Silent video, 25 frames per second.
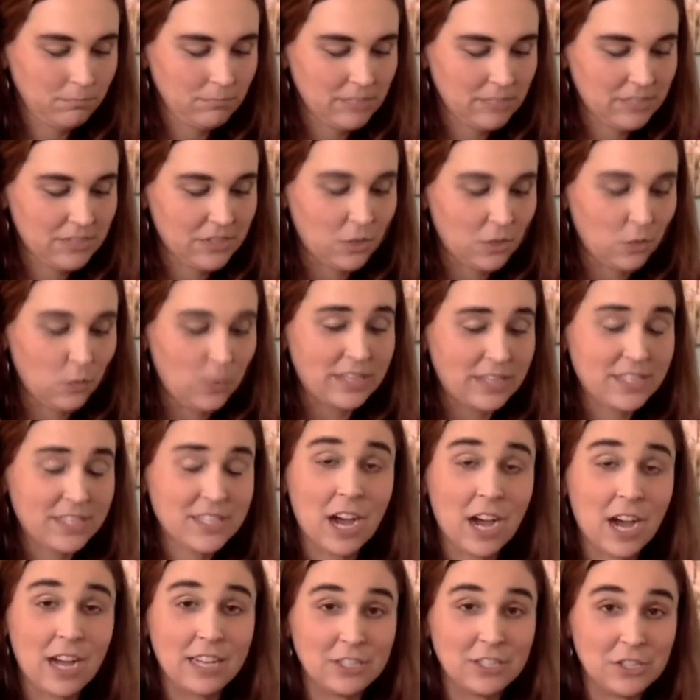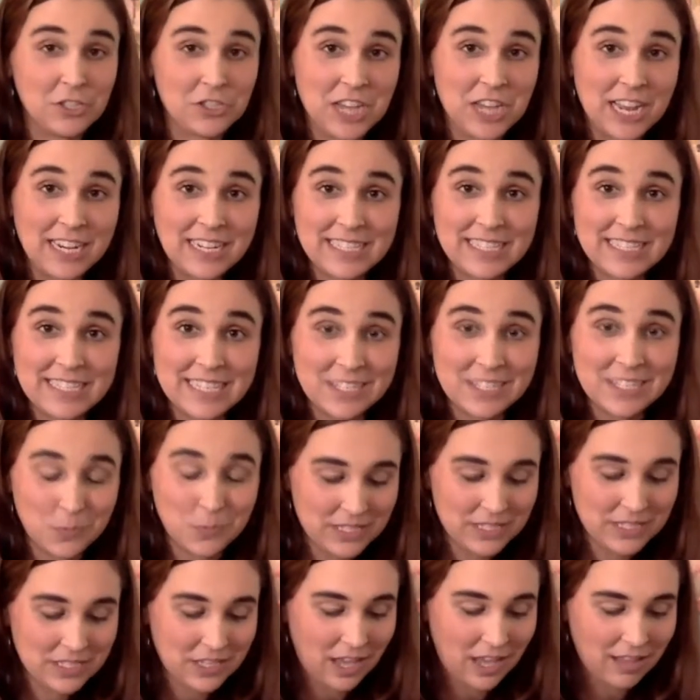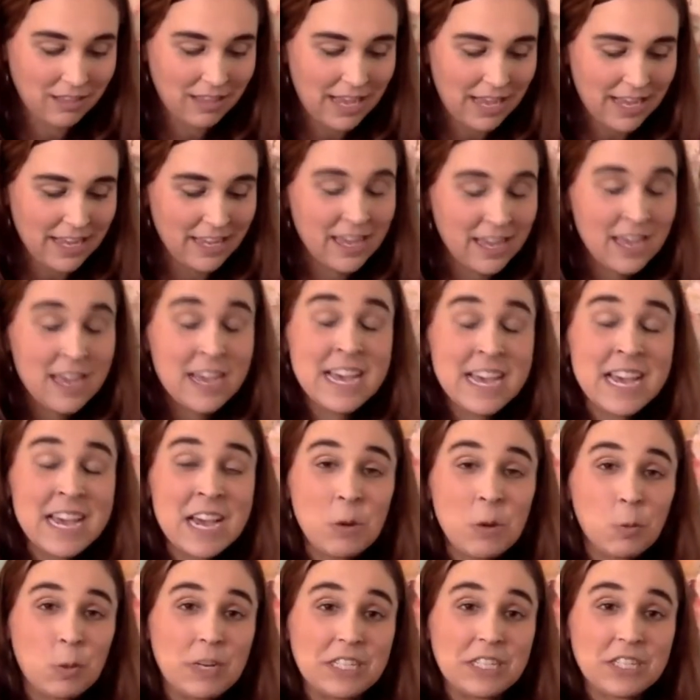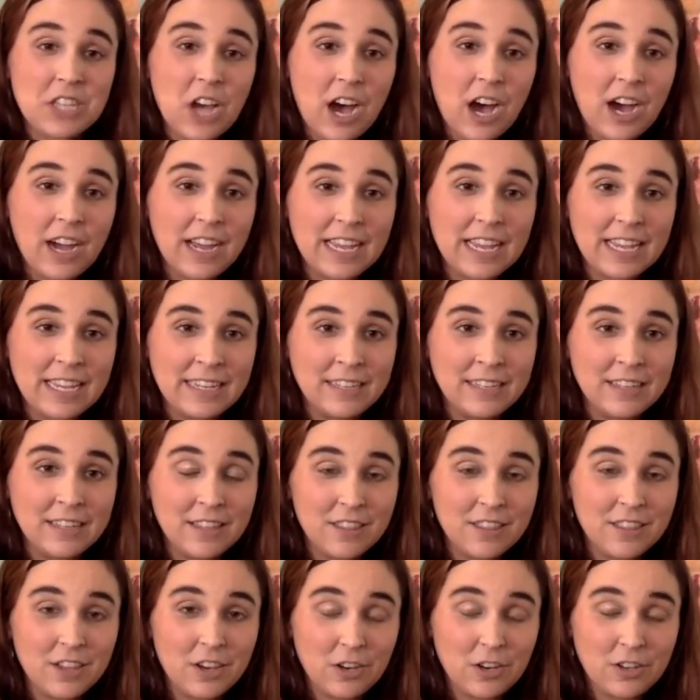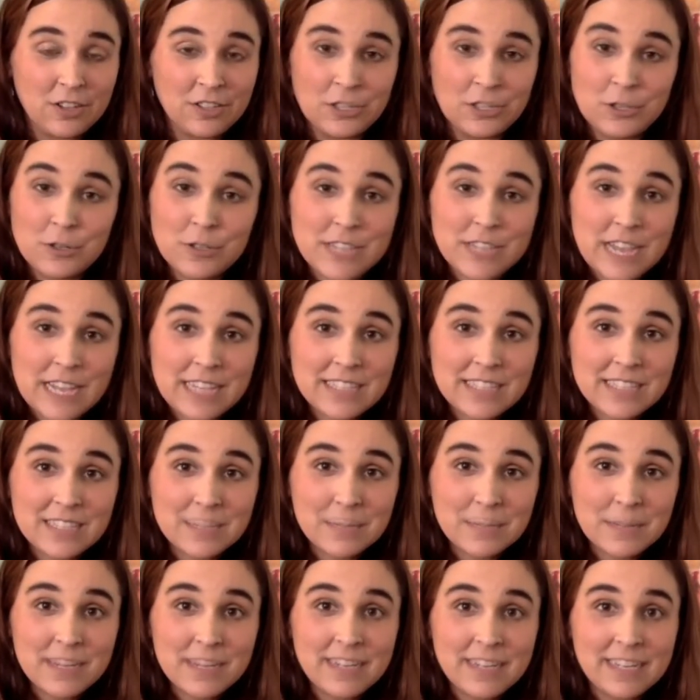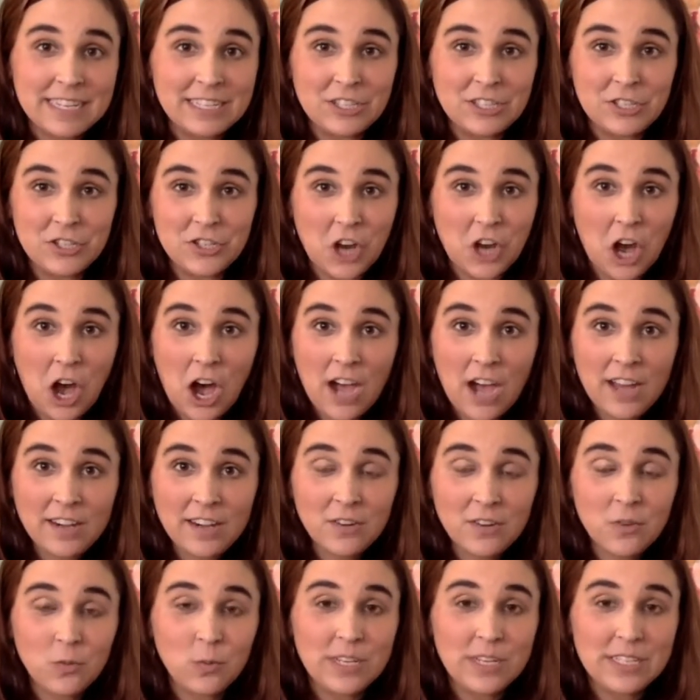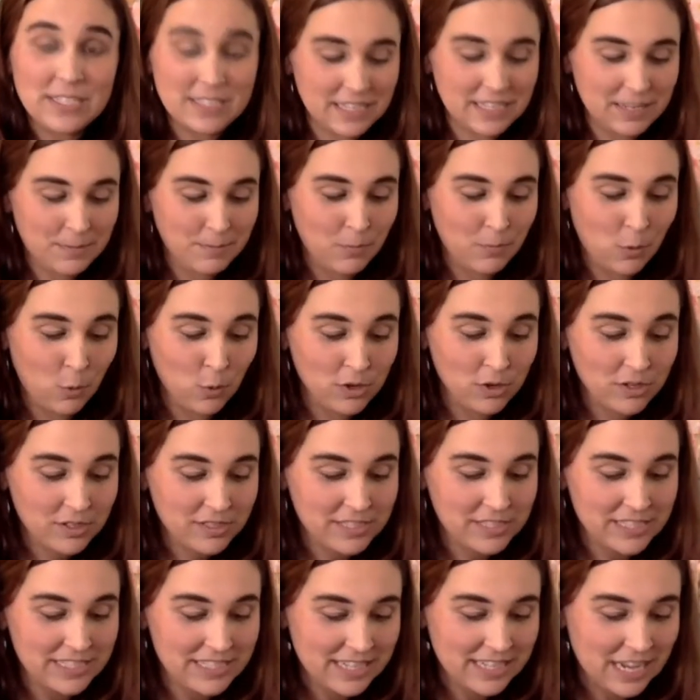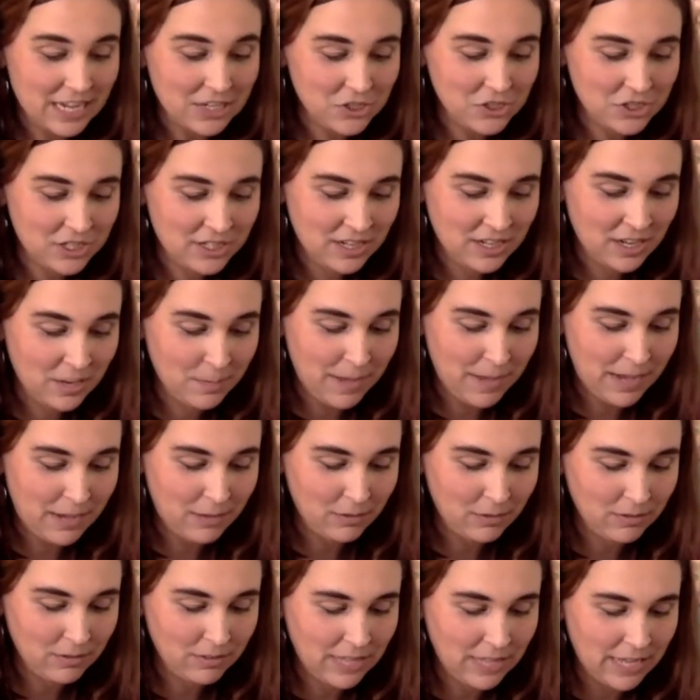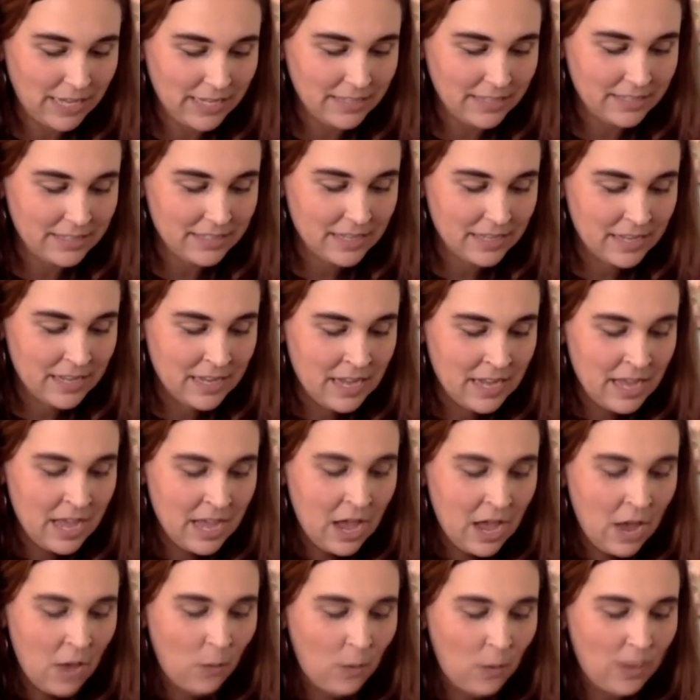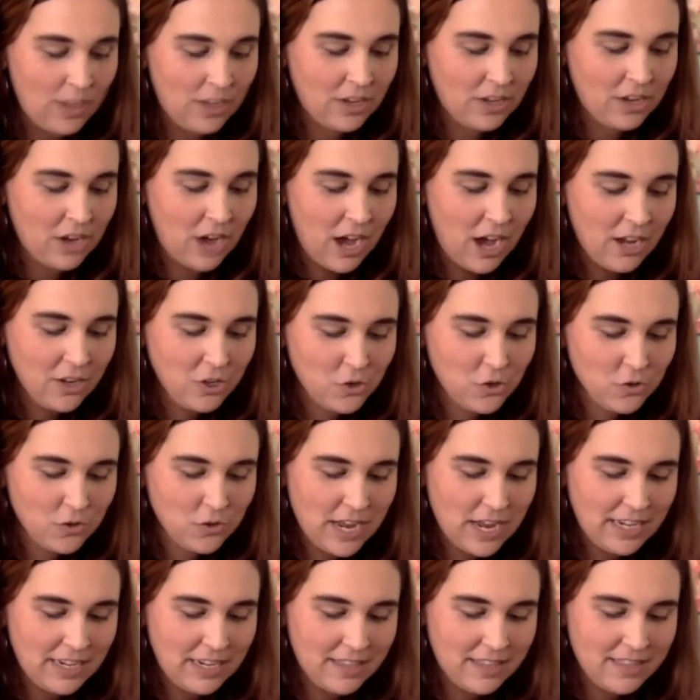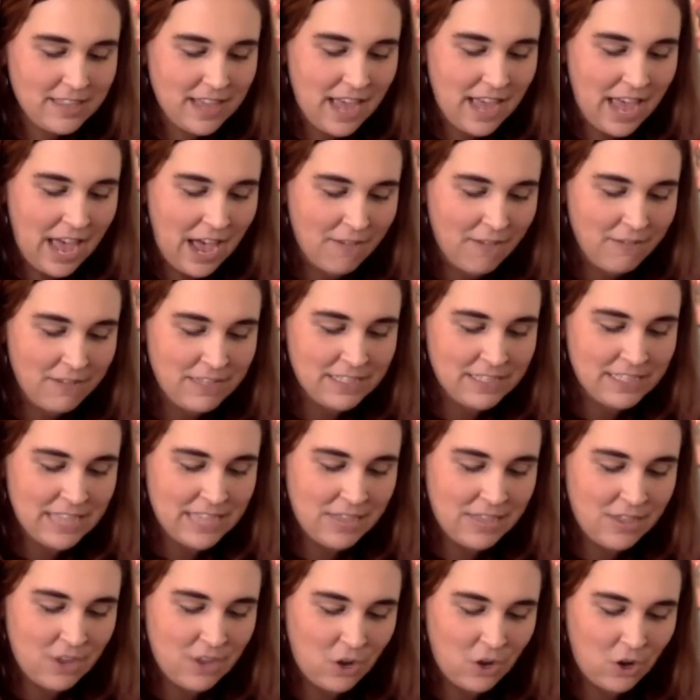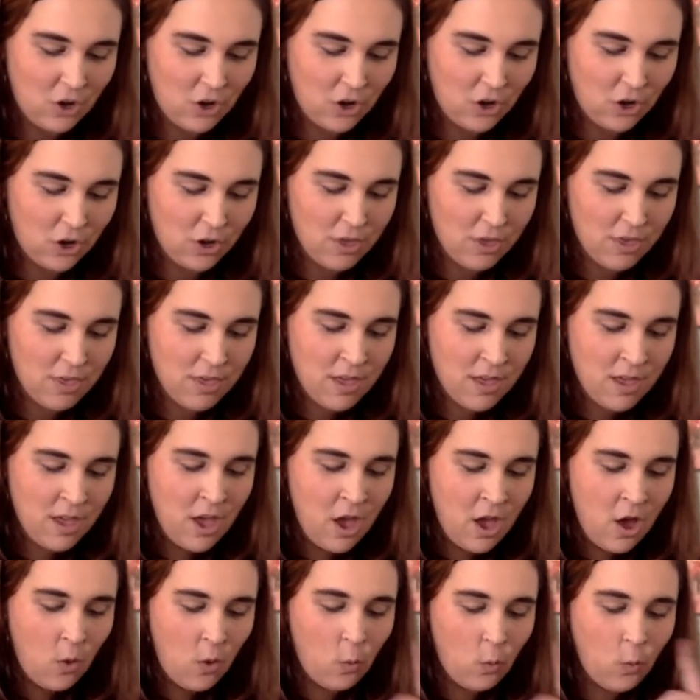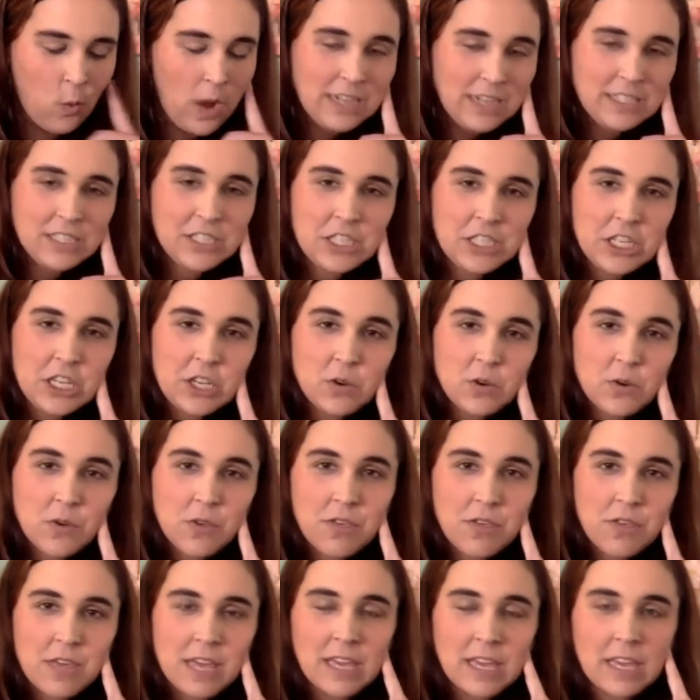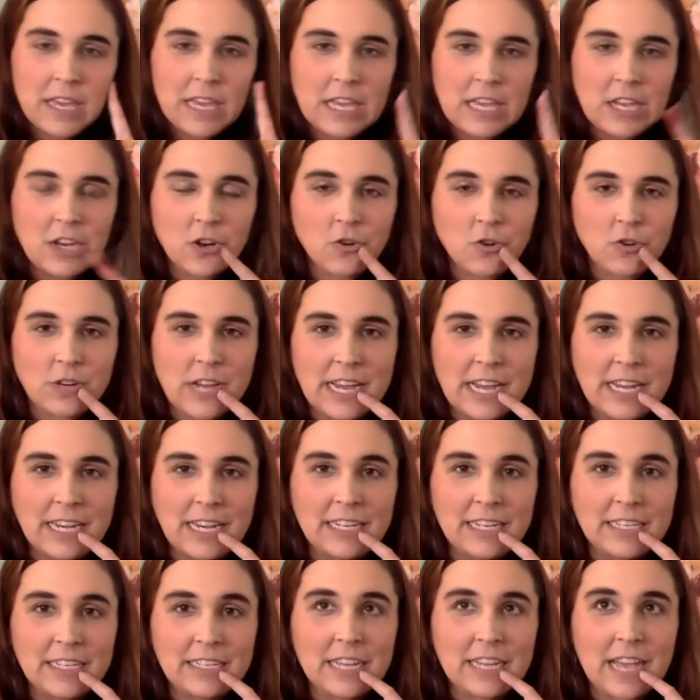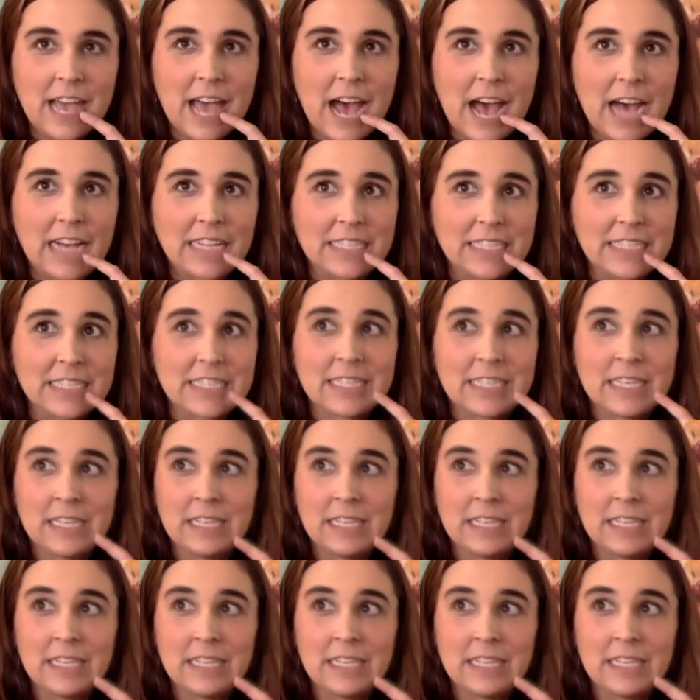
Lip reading: So we saw in Genesis, we saw light. We saw in the New Testament, in John, we see more discussion about light. When God created the heavens and the earth, what do you think he created as